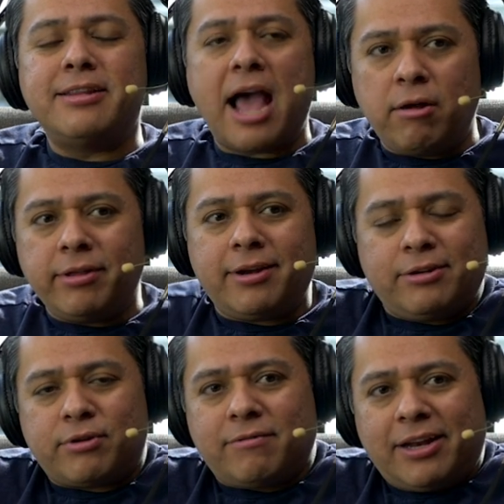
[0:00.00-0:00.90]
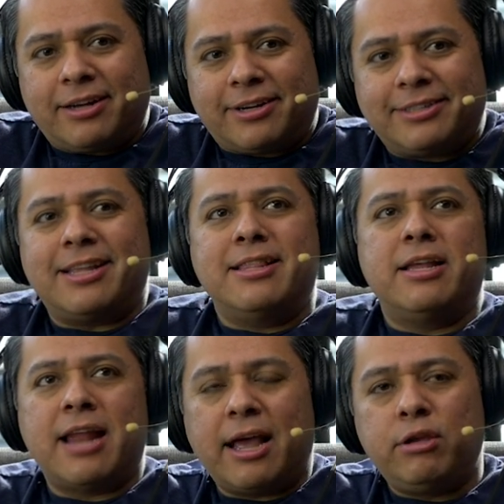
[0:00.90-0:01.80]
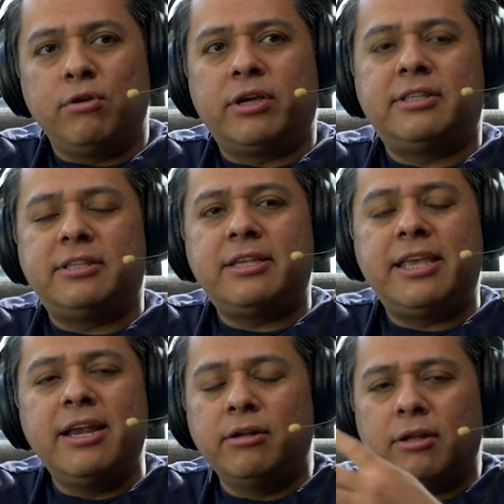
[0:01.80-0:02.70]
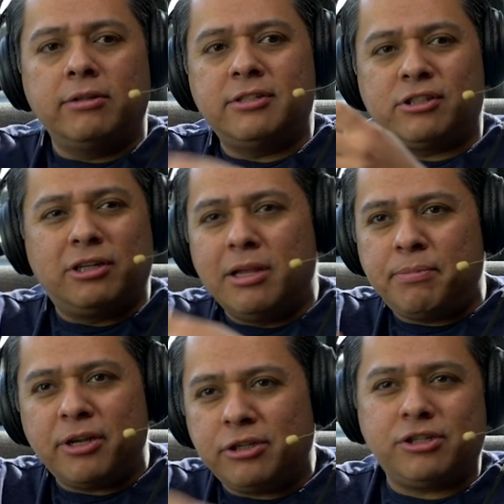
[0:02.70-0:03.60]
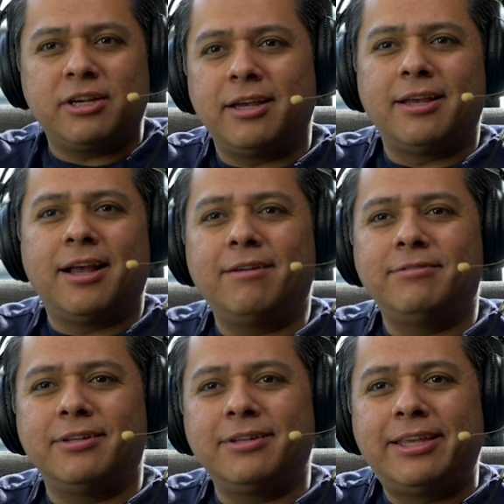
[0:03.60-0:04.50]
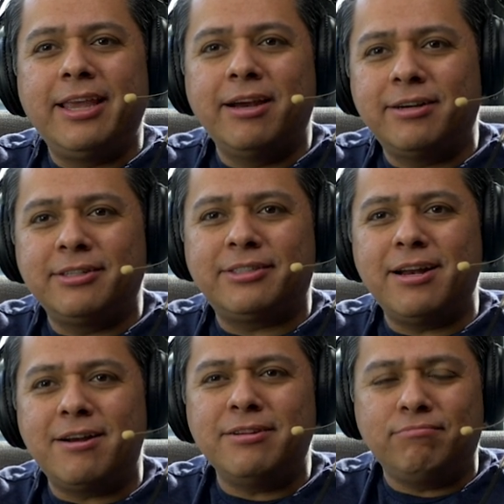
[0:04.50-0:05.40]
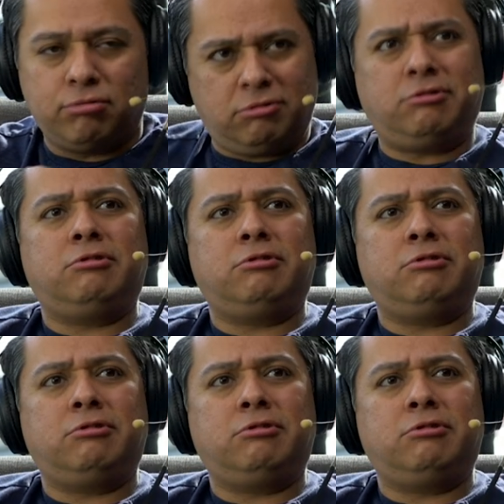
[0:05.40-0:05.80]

now that I drive electrics, and then I, you could hear the, all the slippage of the yeah. gears, you know, and